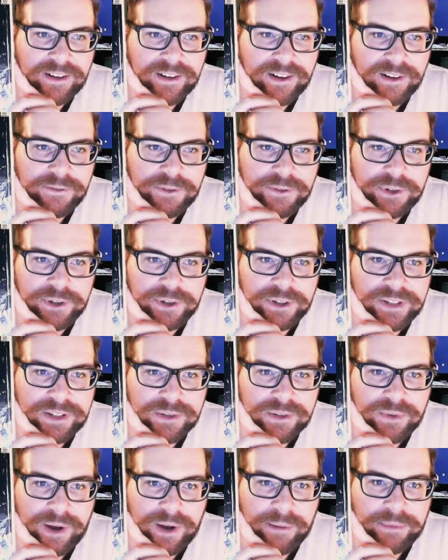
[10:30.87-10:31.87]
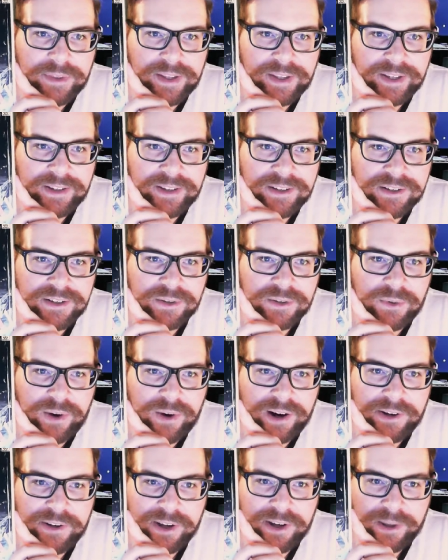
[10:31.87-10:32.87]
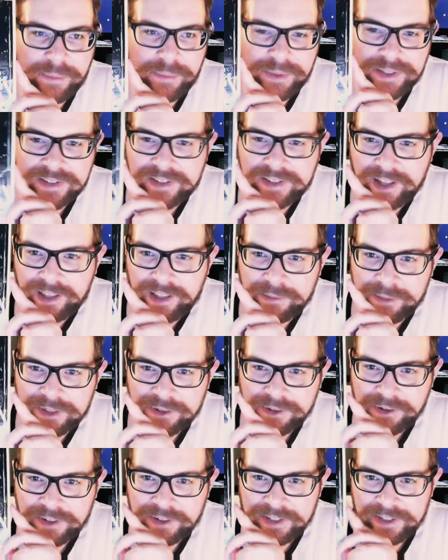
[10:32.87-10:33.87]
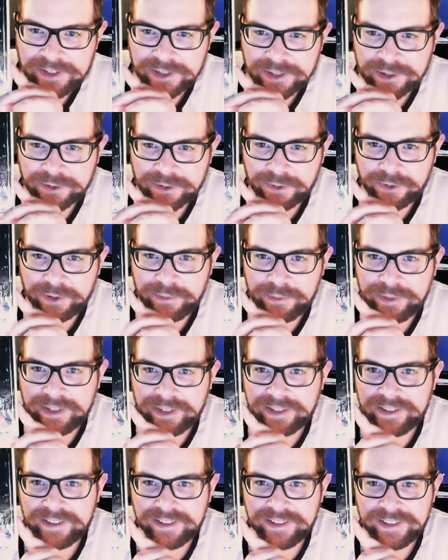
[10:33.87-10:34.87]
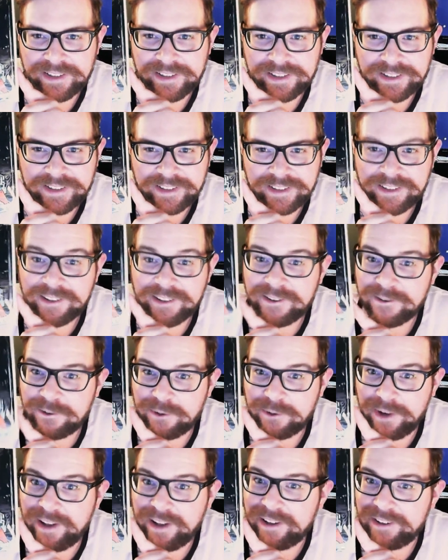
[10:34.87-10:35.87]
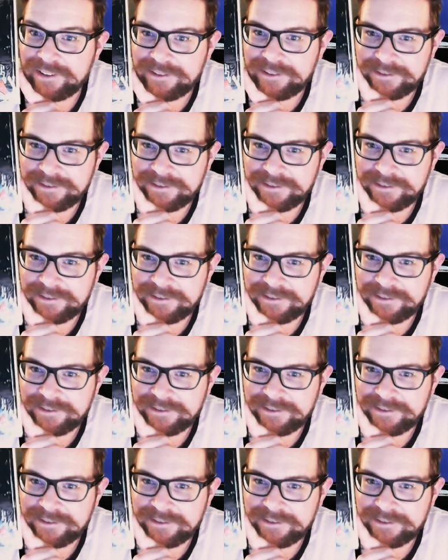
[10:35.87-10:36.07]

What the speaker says: of good, Swamp Thing, so why are you helping Solomon Grundy destroy me?" Well,